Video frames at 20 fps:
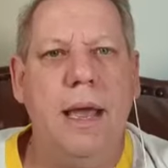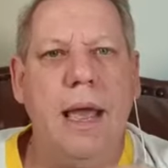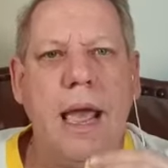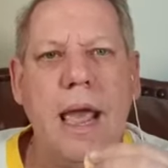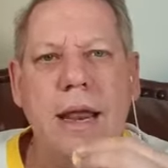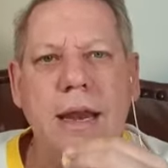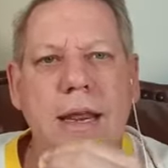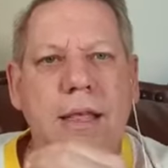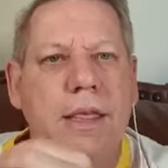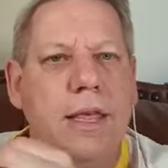
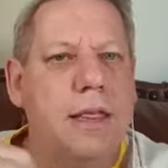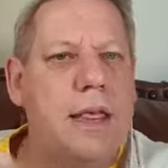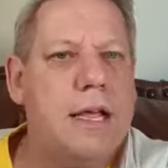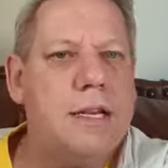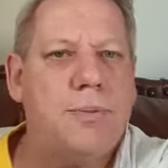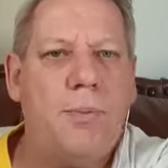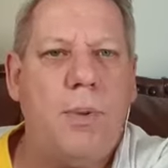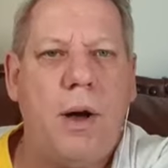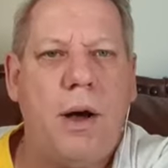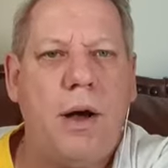Anything
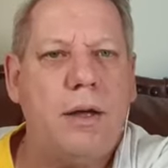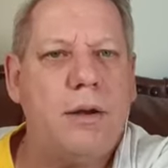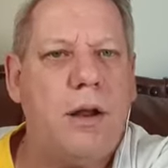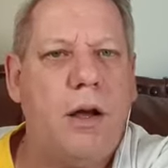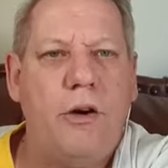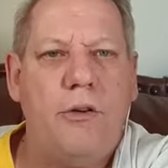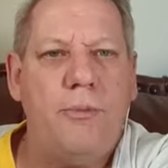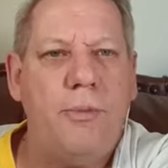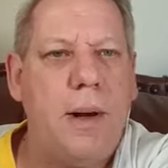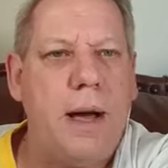that's part
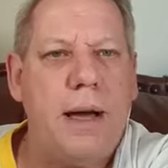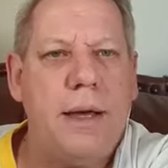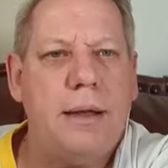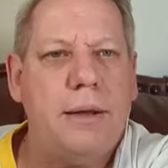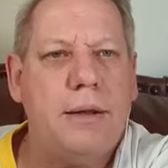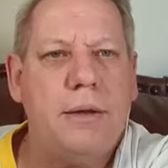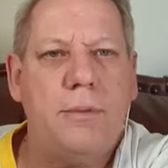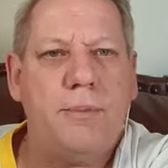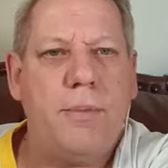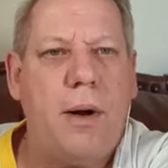of
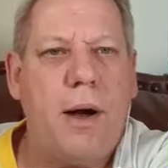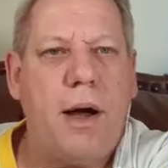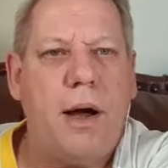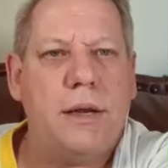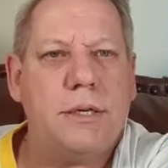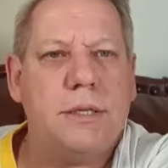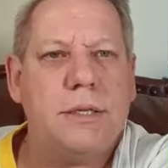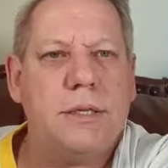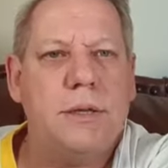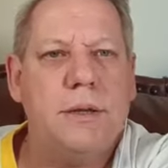my
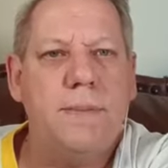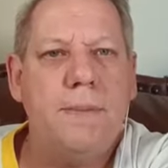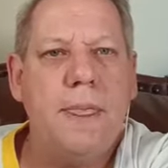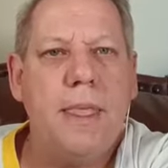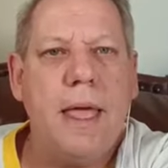past,